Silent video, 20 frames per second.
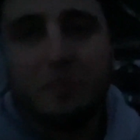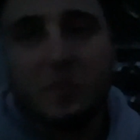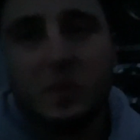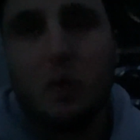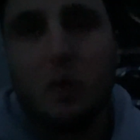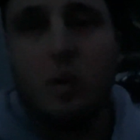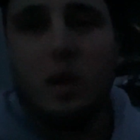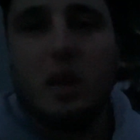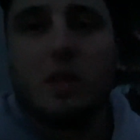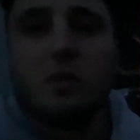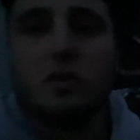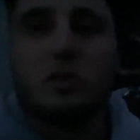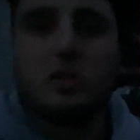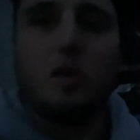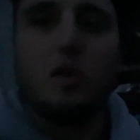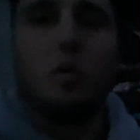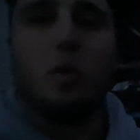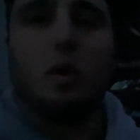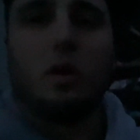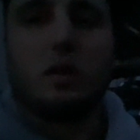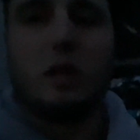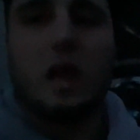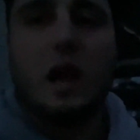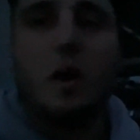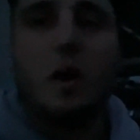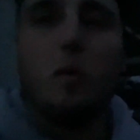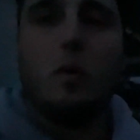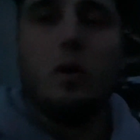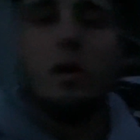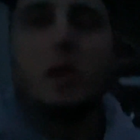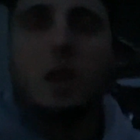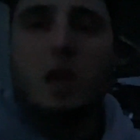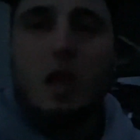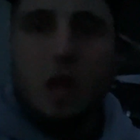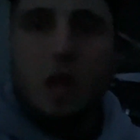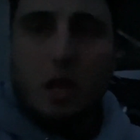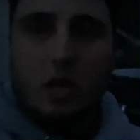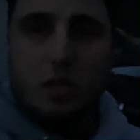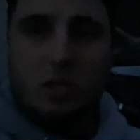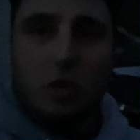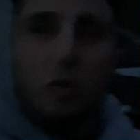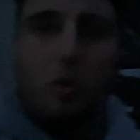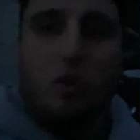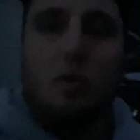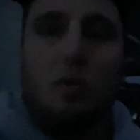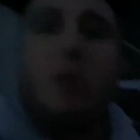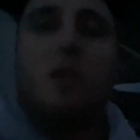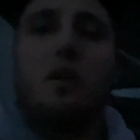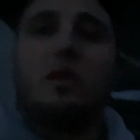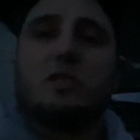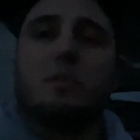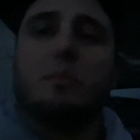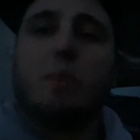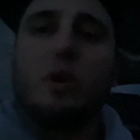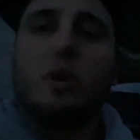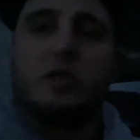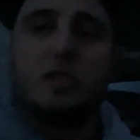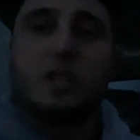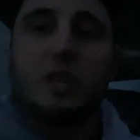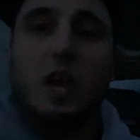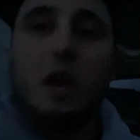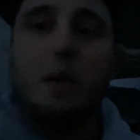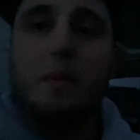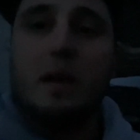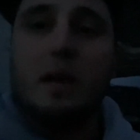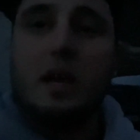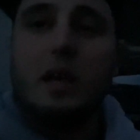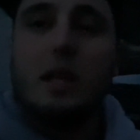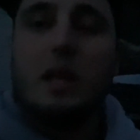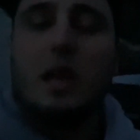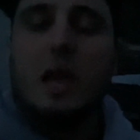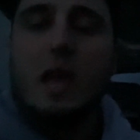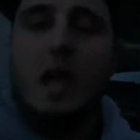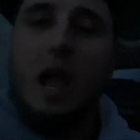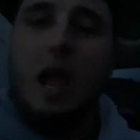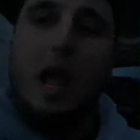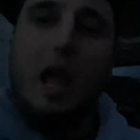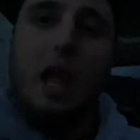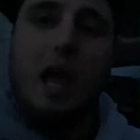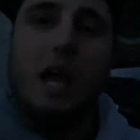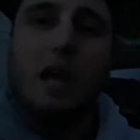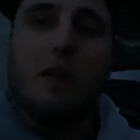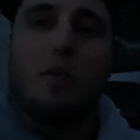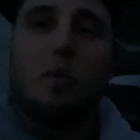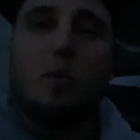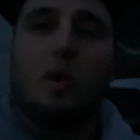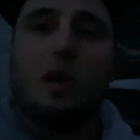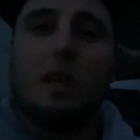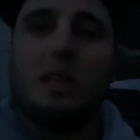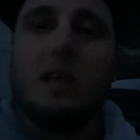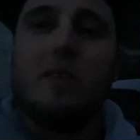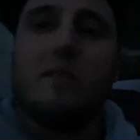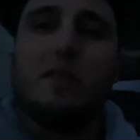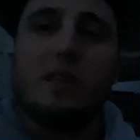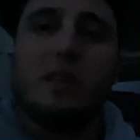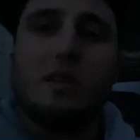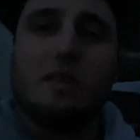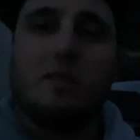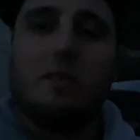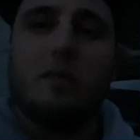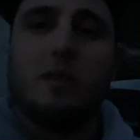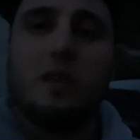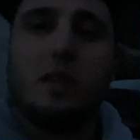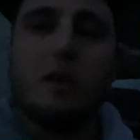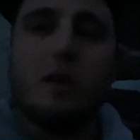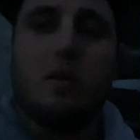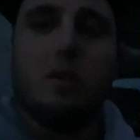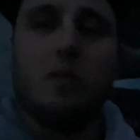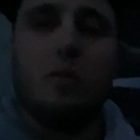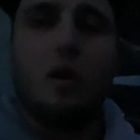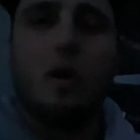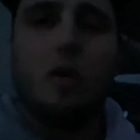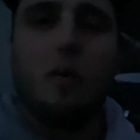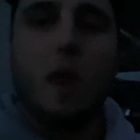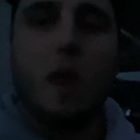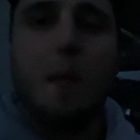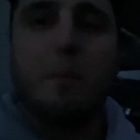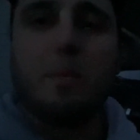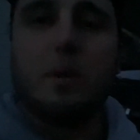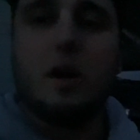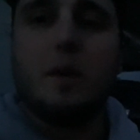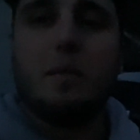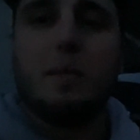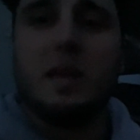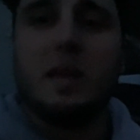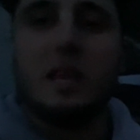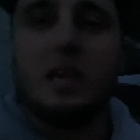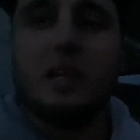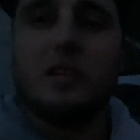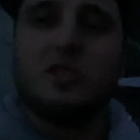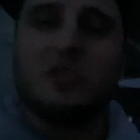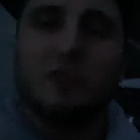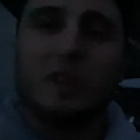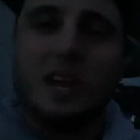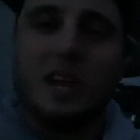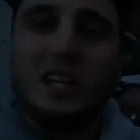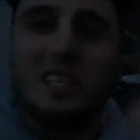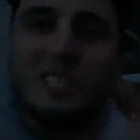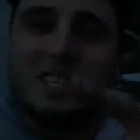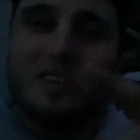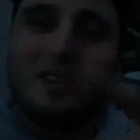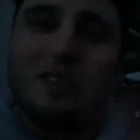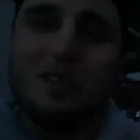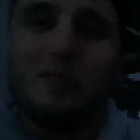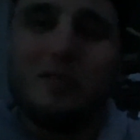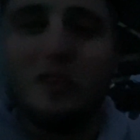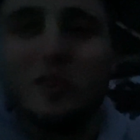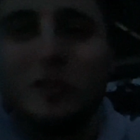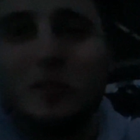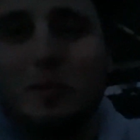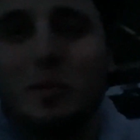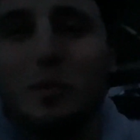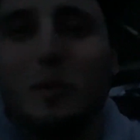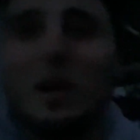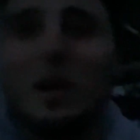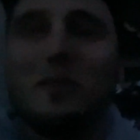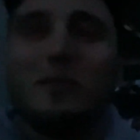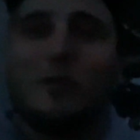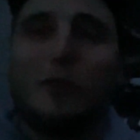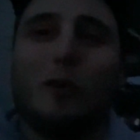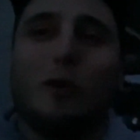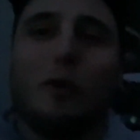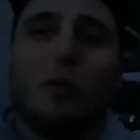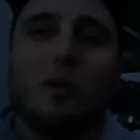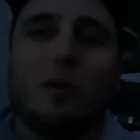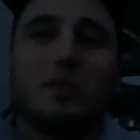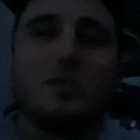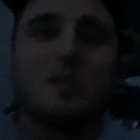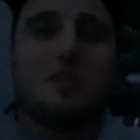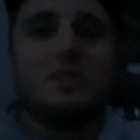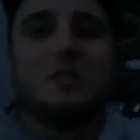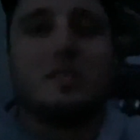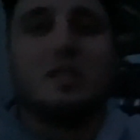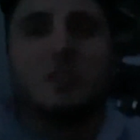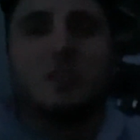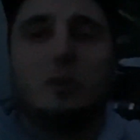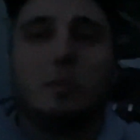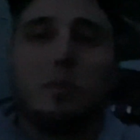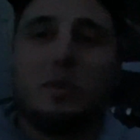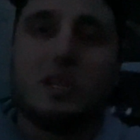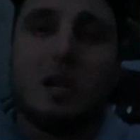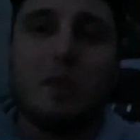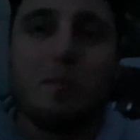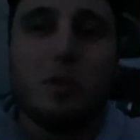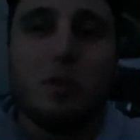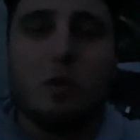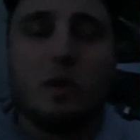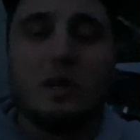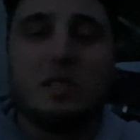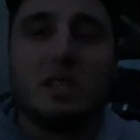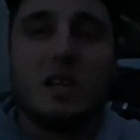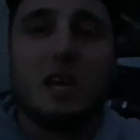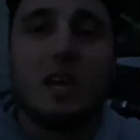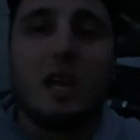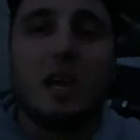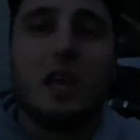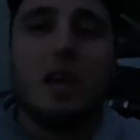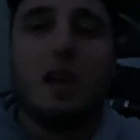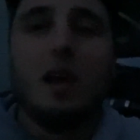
we got those all worked out. So we're waiting on some parts to come in, and we'll get that video all wrapped up and get you guys, I know the video you've been waiting for, which is the TurboTime USA